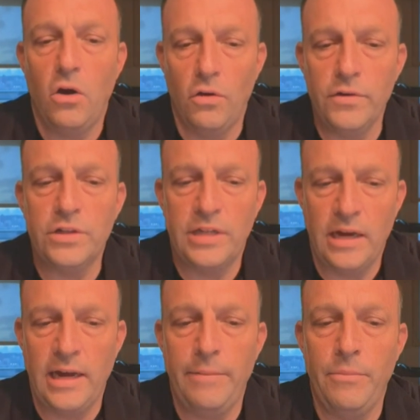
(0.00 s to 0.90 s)
Over
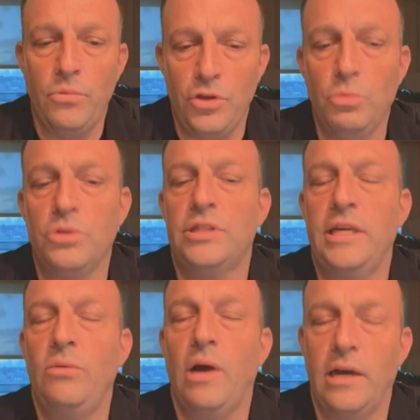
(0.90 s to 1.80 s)
time, you will
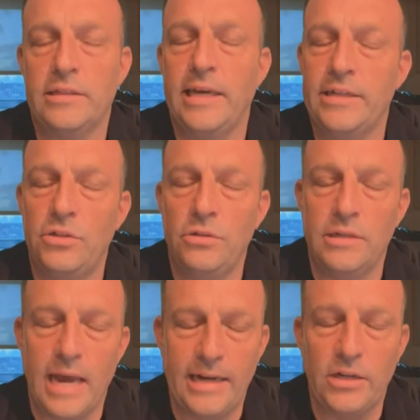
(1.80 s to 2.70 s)
see us get to
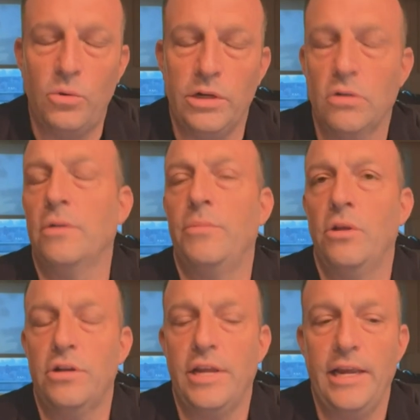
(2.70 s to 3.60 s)
an adequate herd
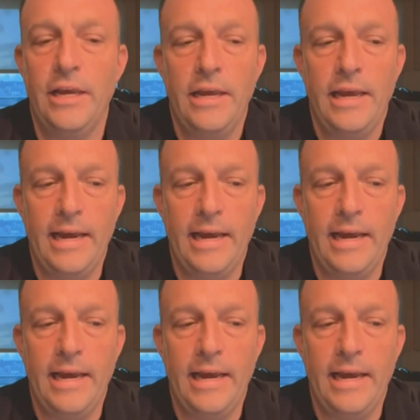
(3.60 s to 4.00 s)
immunity.